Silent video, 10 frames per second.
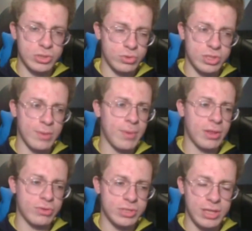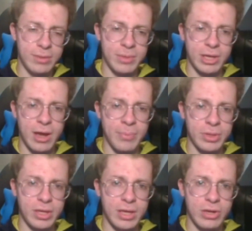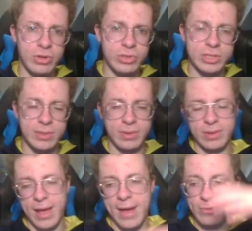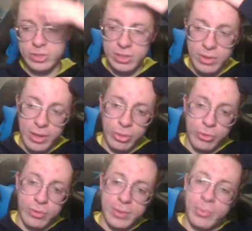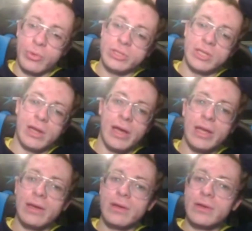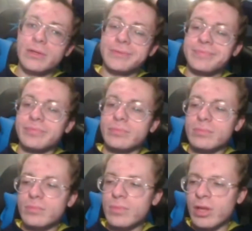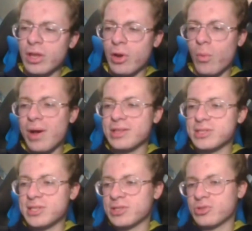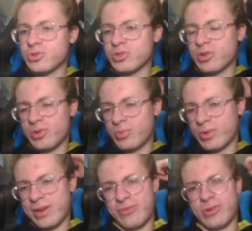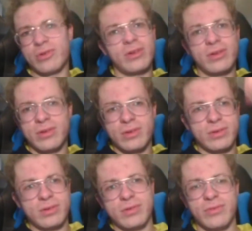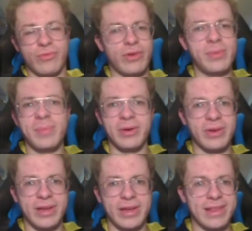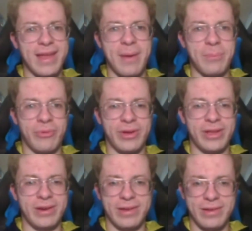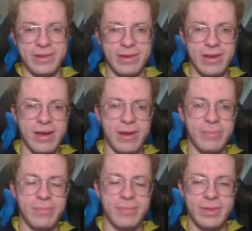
or some other team in a couple of years and averaging like 30 points a night, while the Sixers are whatever rebuilding at that point. I